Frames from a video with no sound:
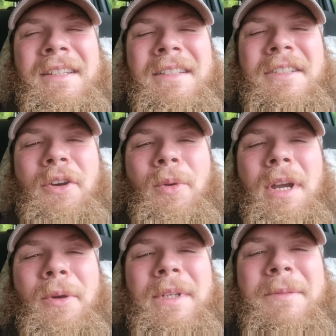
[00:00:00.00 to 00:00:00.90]
it's not
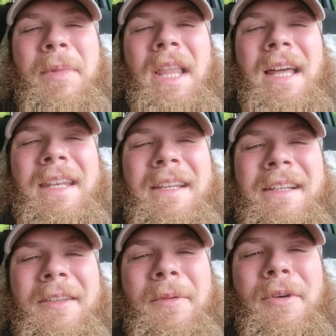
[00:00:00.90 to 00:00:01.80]
quite going to plan
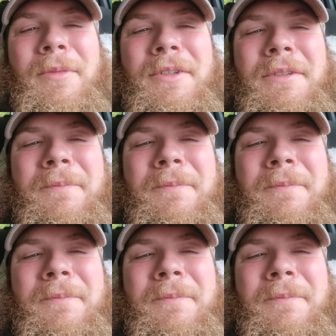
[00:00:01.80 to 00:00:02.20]
at the moment.